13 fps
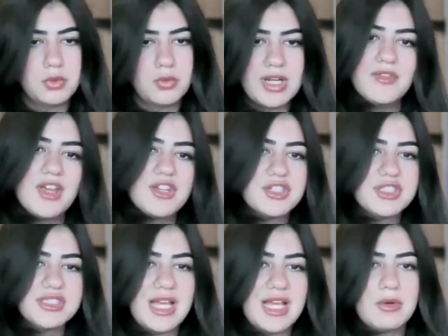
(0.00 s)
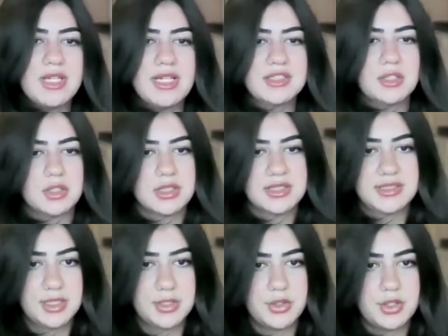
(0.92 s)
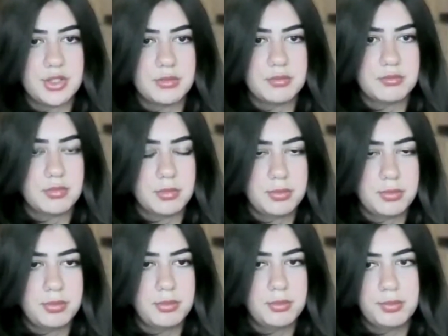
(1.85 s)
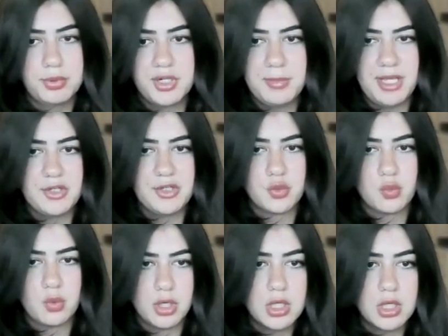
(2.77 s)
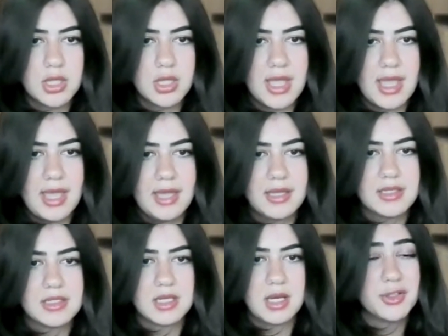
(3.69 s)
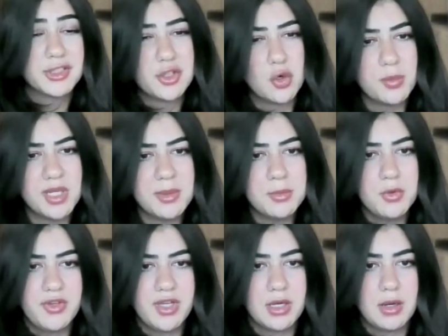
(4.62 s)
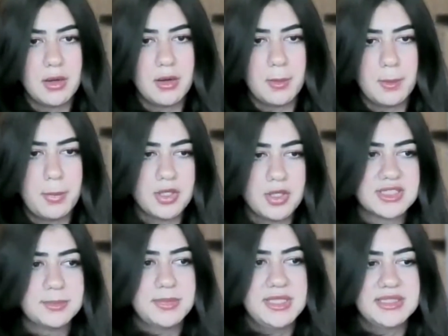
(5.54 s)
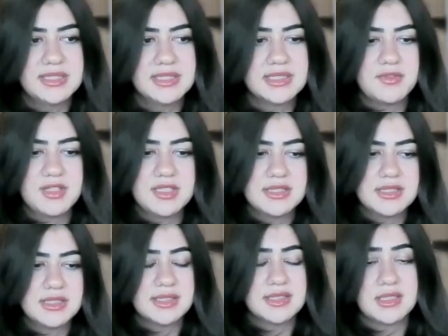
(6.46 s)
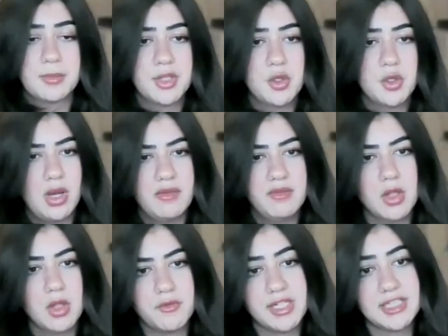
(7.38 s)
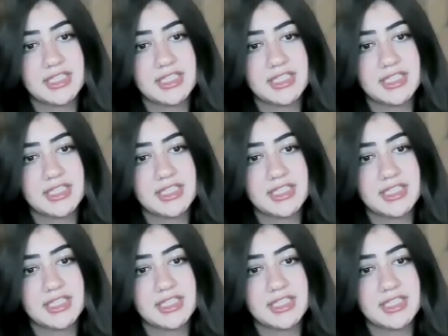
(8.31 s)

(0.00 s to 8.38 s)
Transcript: Renovations nowadays are considered pretty major work, and there's so many moving parts and pieces. If this isn't something you have a lot of